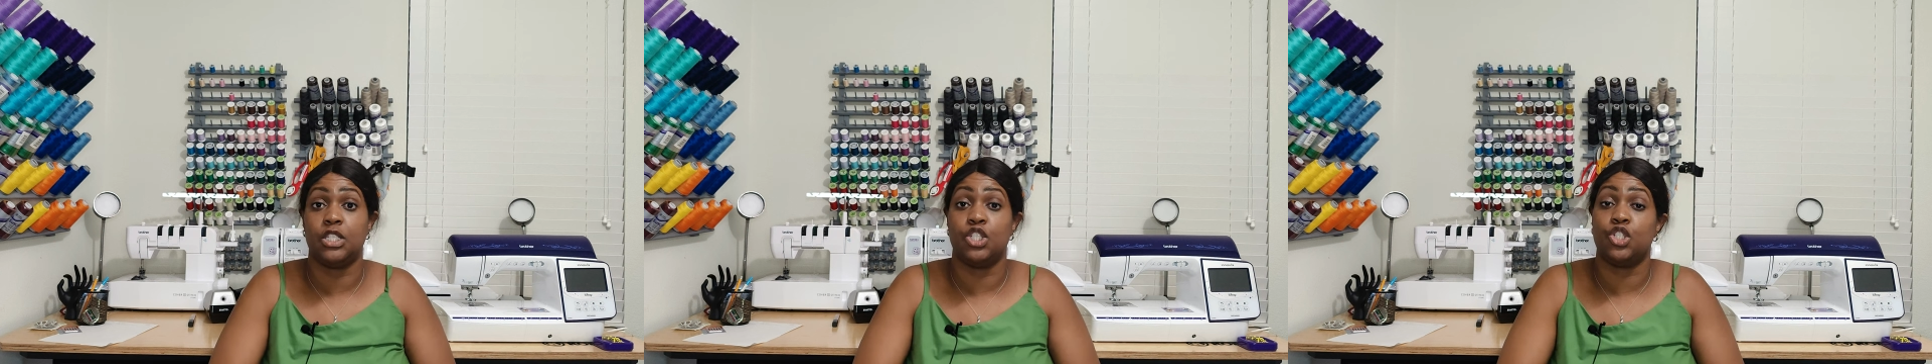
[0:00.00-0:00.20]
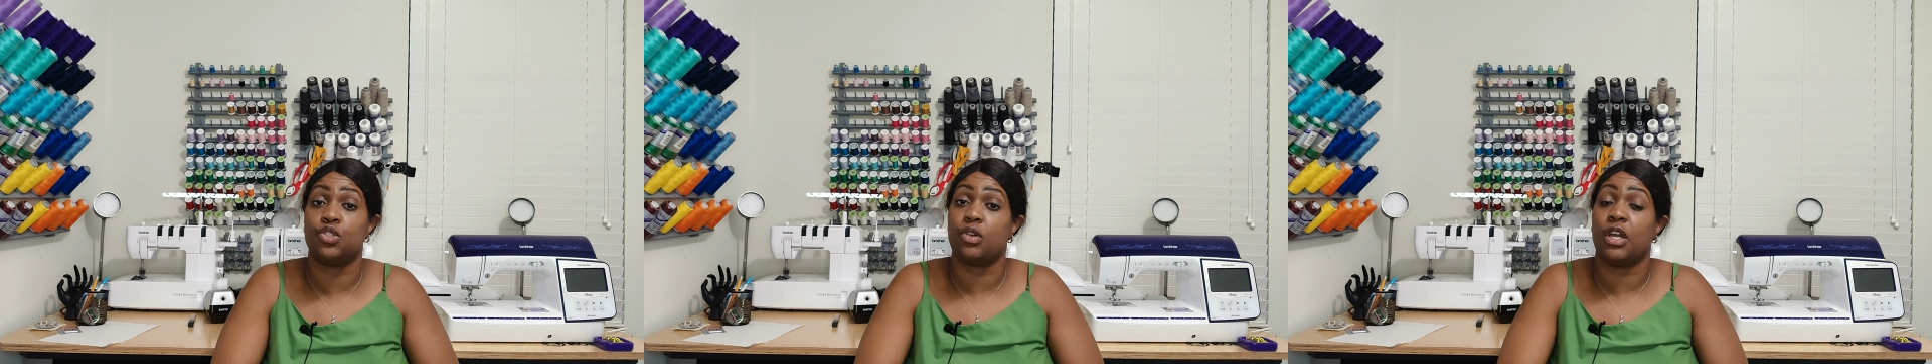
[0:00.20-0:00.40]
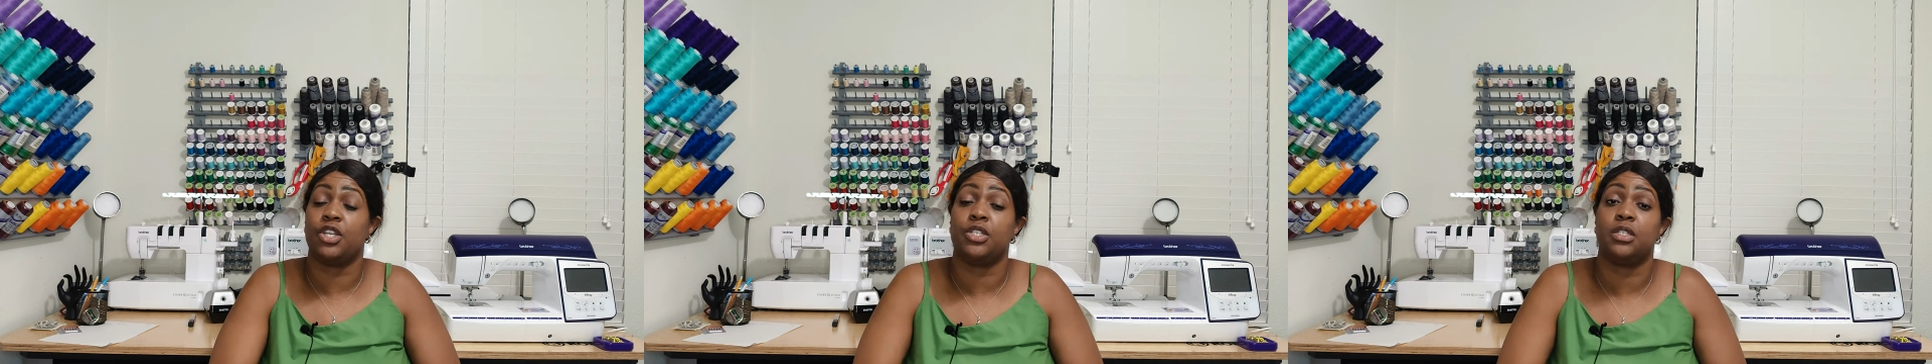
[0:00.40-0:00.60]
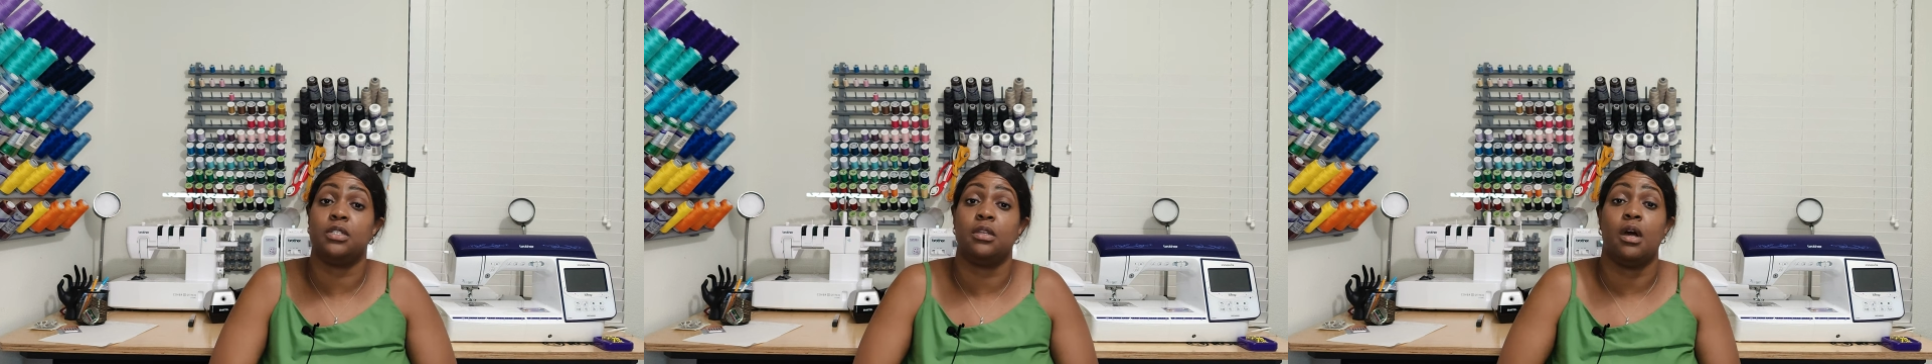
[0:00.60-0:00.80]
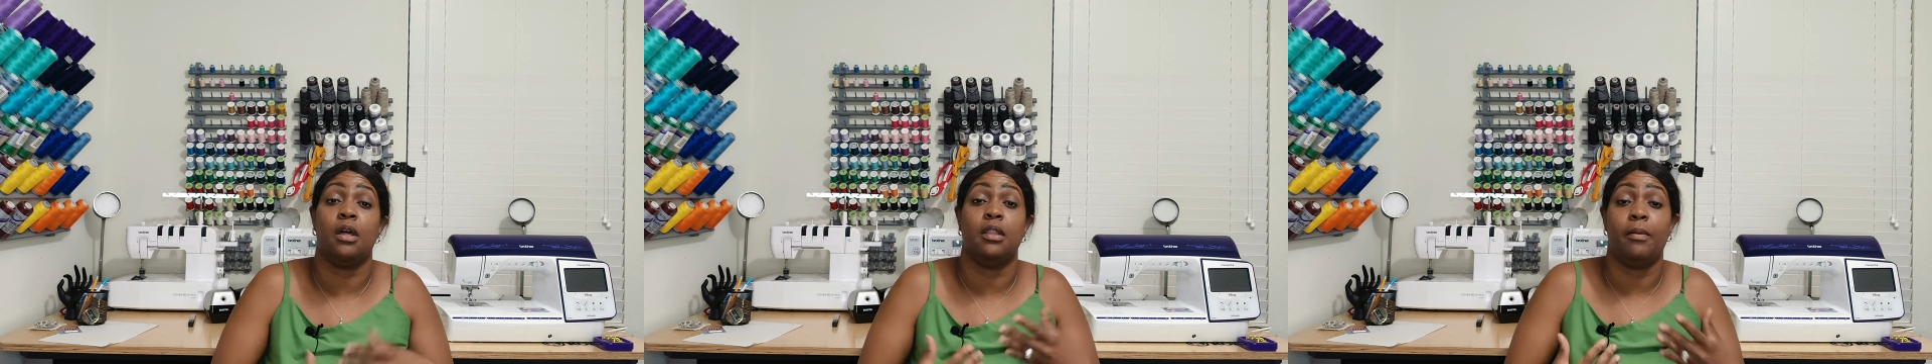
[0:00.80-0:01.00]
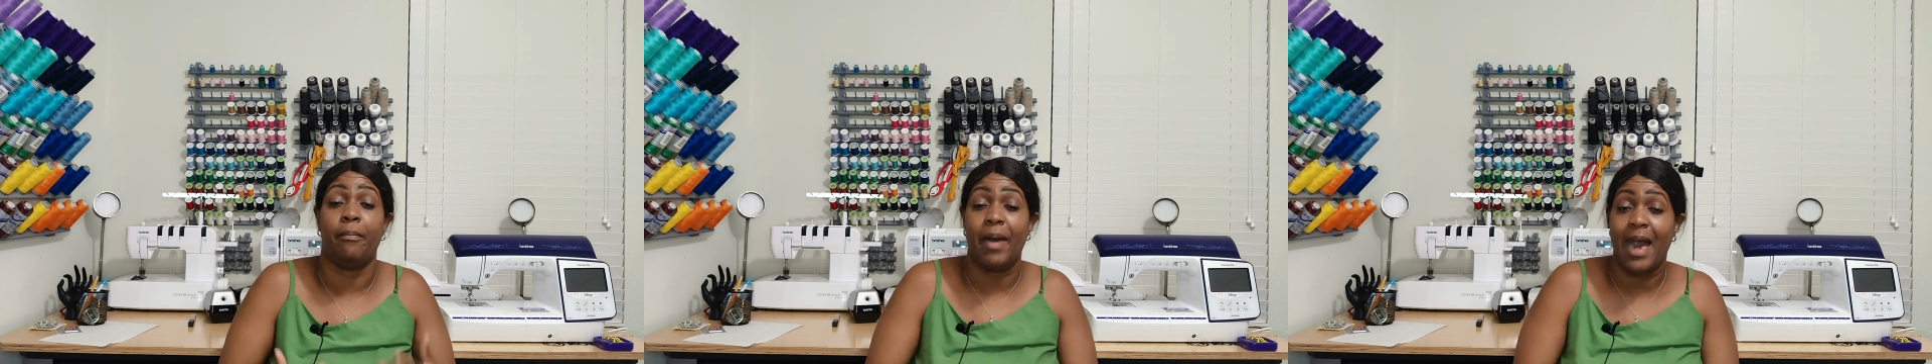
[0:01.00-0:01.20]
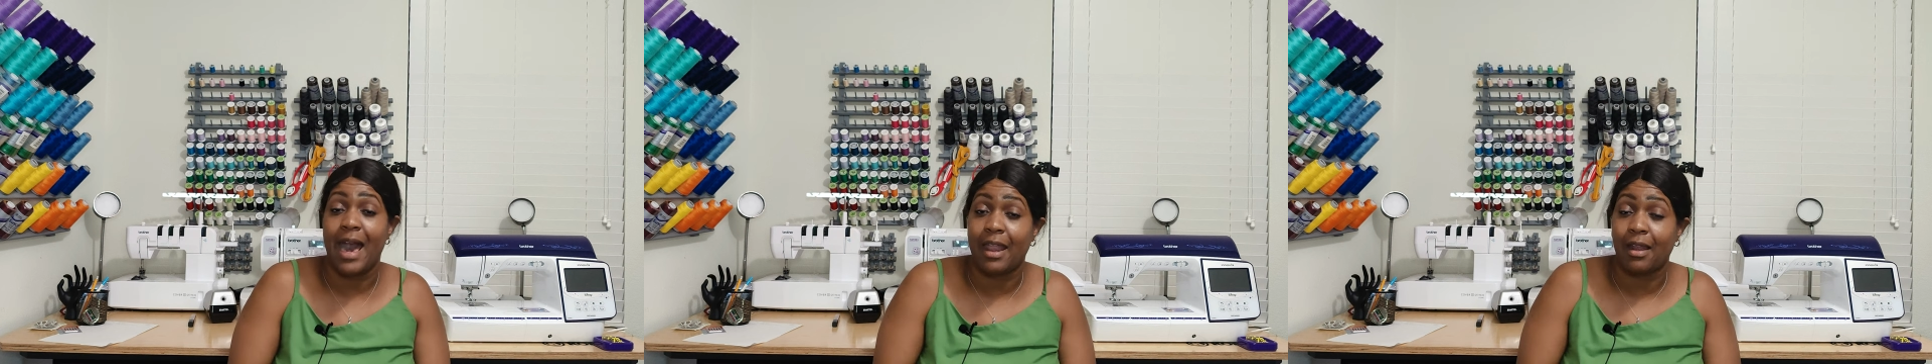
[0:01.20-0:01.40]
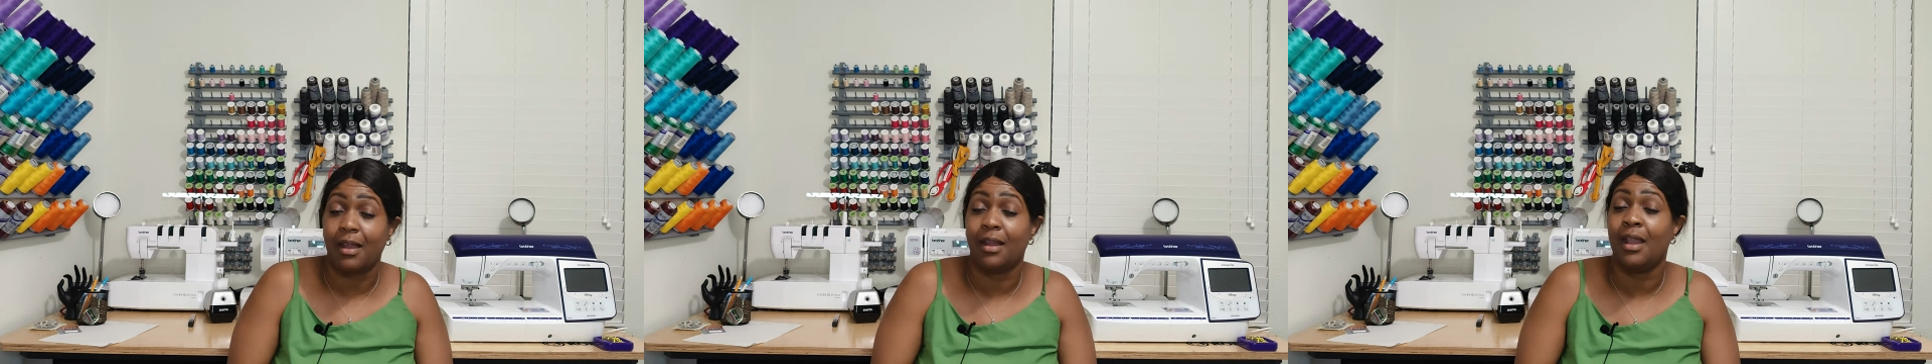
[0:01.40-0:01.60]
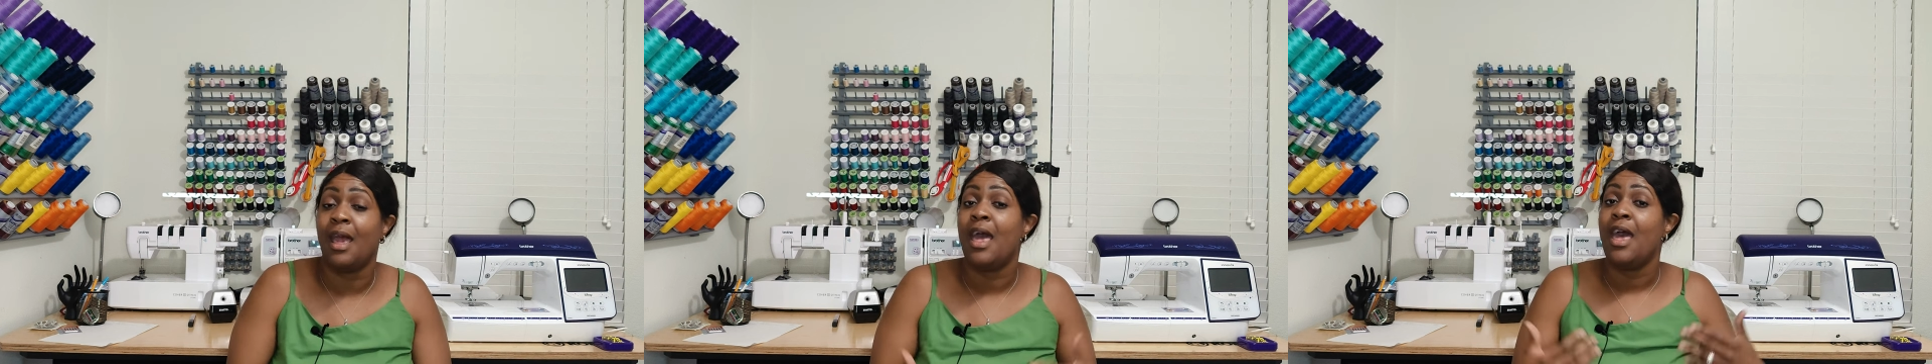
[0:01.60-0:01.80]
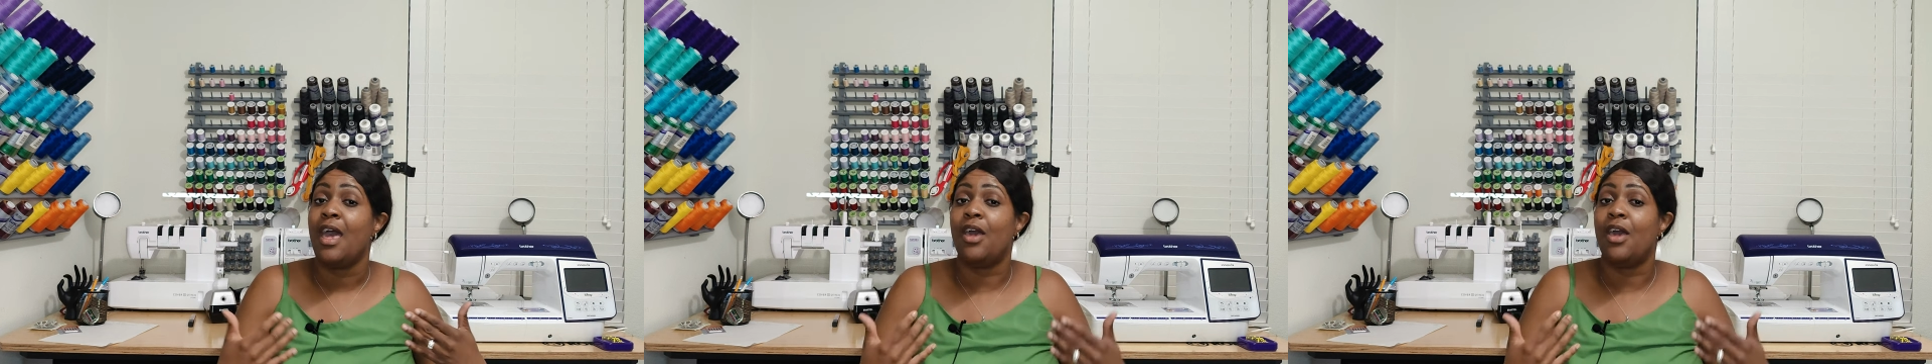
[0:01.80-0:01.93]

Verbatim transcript: instructions on the pattern